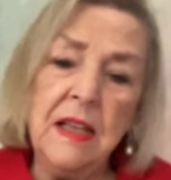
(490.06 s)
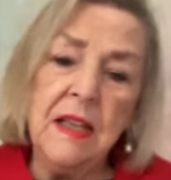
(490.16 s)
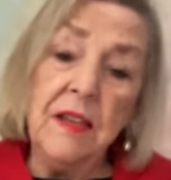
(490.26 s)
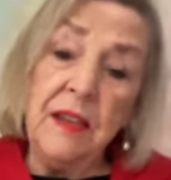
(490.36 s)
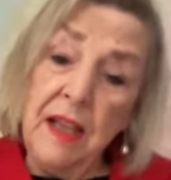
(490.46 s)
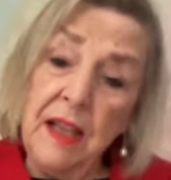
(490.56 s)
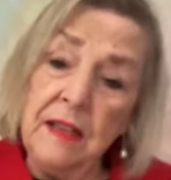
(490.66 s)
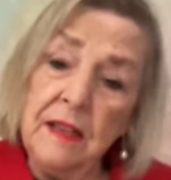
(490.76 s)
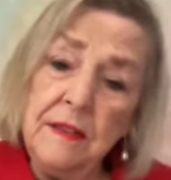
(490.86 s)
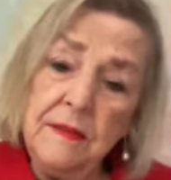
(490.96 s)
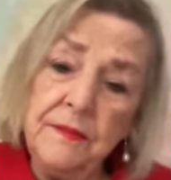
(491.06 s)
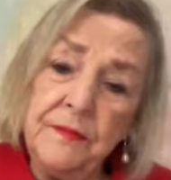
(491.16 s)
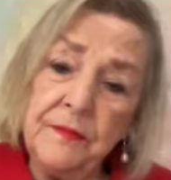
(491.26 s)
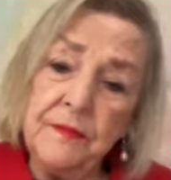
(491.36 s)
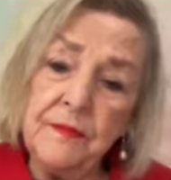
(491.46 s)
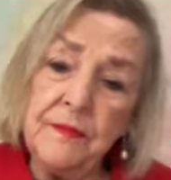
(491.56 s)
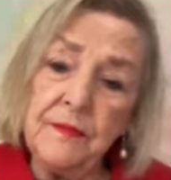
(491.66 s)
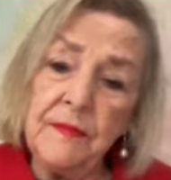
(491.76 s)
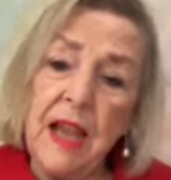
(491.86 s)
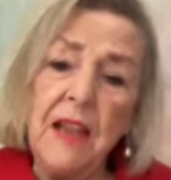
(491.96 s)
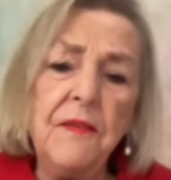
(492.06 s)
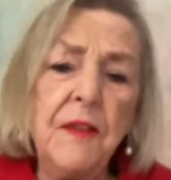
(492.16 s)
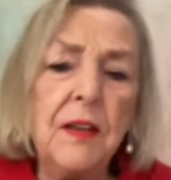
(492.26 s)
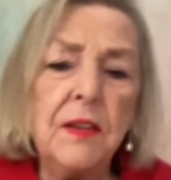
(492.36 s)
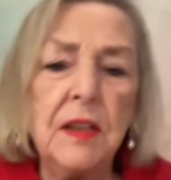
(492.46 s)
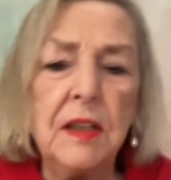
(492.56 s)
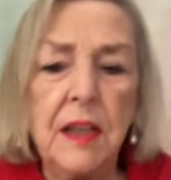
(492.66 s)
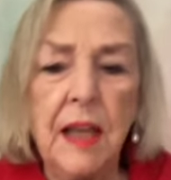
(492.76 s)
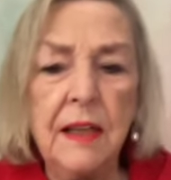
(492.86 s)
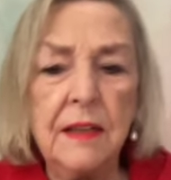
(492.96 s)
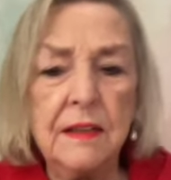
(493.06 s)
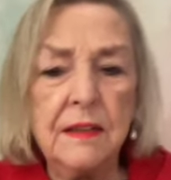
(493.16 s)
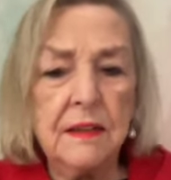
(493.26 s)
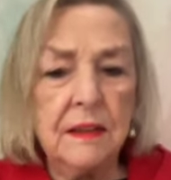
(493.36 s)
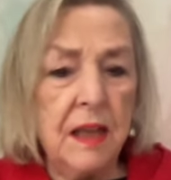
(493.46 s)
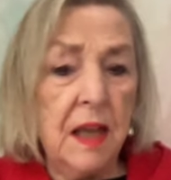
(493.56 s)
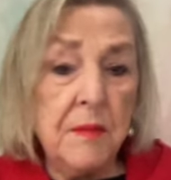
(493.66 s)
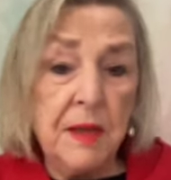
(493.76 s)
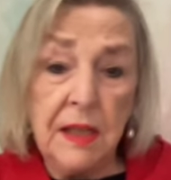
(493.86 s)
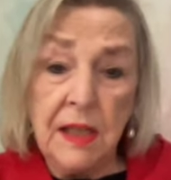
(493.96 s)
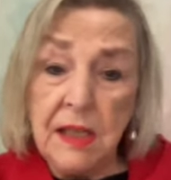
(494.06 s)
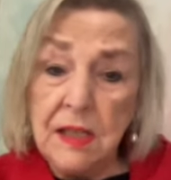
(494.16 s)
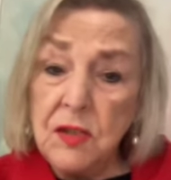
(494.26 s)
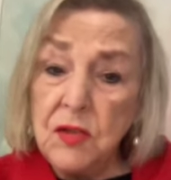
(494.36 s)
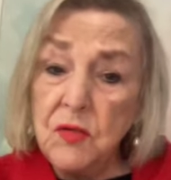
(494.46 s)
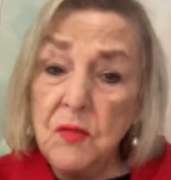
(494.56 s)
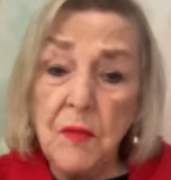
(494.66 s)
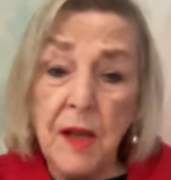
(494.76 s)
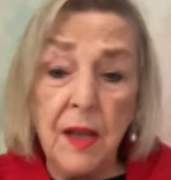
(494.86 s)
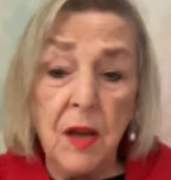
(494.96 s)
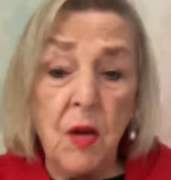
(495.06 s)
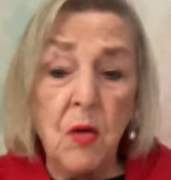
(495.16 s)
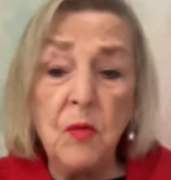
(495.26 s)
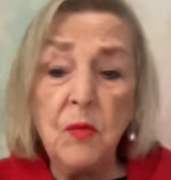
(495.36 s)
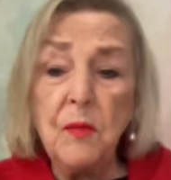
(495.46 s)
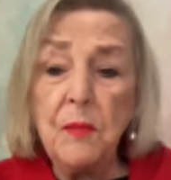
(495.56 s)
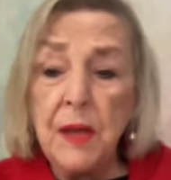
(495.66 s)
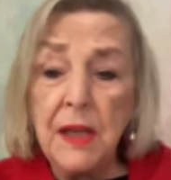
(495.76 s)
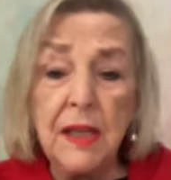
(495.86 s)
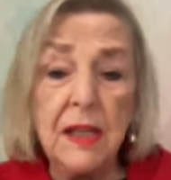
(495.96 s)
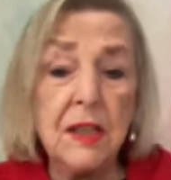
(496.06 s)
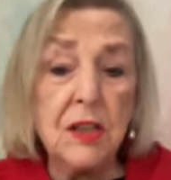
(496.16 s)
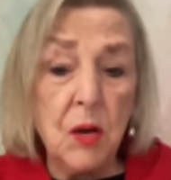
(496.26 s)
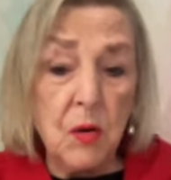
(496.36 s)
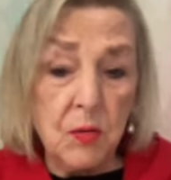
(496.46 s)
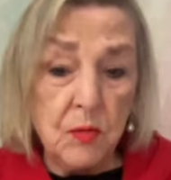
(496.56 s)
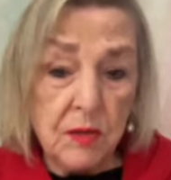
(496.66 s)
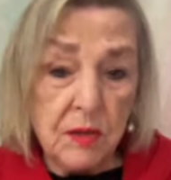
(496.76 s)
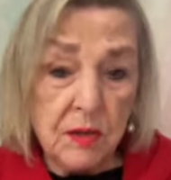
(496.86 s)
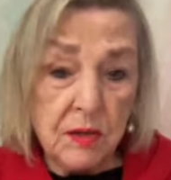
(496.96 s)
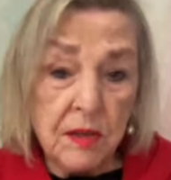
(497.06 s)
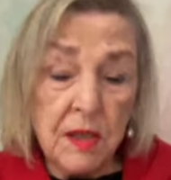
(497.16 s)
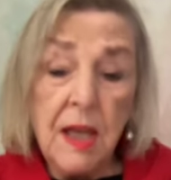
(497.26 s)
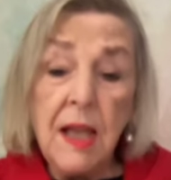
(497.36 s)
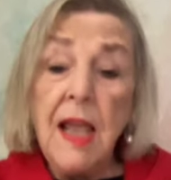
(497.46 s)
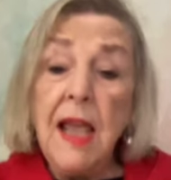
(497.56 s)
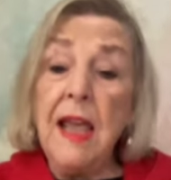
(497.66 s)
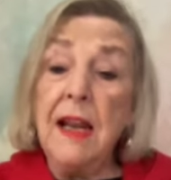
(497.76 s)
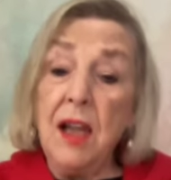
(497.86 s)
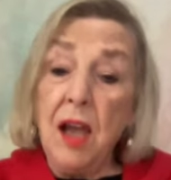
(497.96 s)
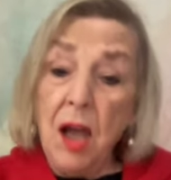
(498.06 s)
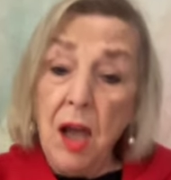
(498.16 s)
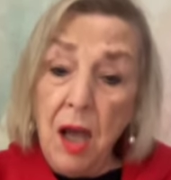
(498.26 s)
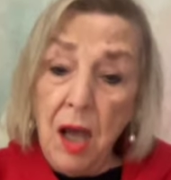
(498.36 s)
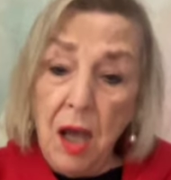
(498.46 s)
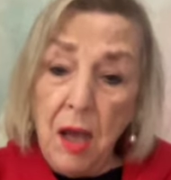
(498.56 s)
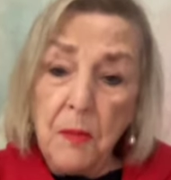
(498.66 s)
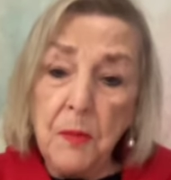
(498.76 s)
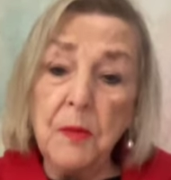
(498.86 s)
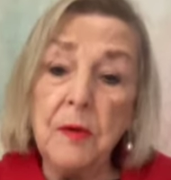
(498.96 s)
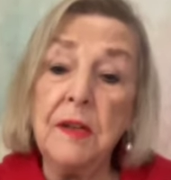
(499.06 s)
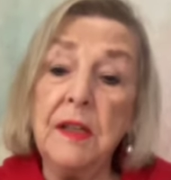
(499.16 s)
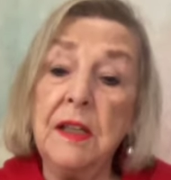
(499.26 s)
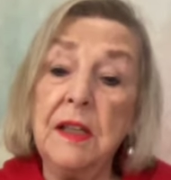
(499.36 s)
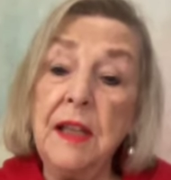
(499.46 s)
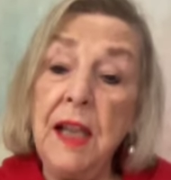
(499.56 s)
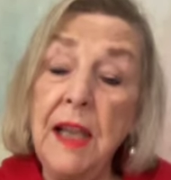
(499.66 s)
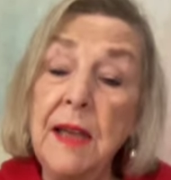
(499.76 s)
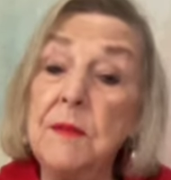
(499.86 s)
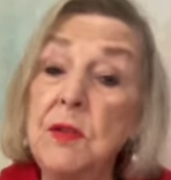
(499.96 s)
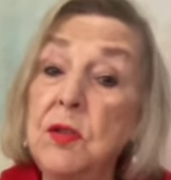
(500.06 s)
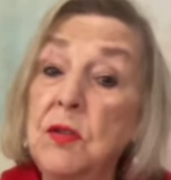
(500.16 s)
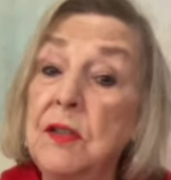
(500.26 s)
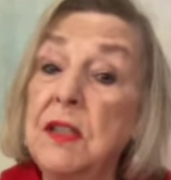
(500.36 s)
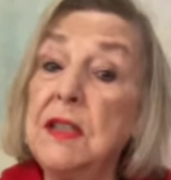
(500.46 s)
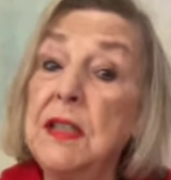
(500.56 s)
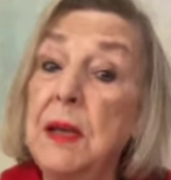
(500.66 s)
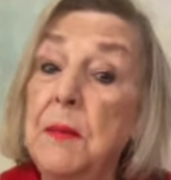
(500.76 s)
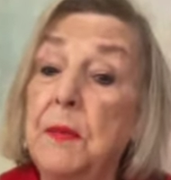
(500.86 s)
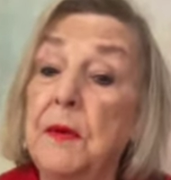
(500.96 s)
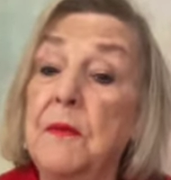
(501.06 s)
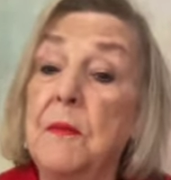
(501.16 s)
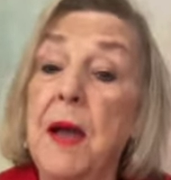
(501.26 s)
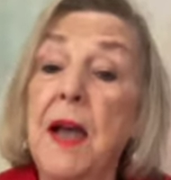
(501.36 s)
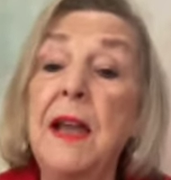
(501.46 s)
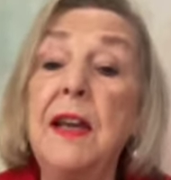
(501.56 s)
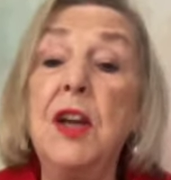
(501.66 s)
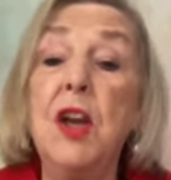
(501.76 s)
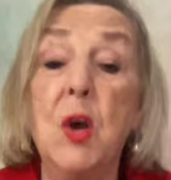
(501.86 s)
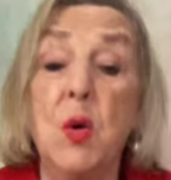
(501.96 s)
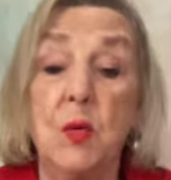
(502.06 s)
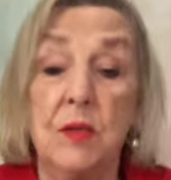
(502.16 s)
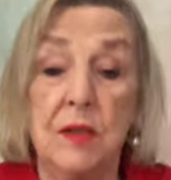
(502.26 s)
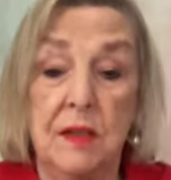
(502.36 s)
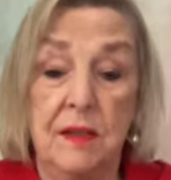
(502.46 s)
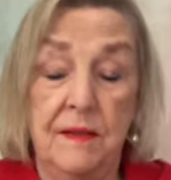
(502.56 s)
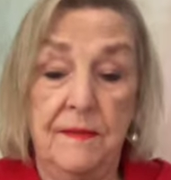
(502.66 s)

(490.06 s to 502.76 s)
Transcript: Then I felt the light coming into my own piggy toes, and upward it came to the tip of my nose.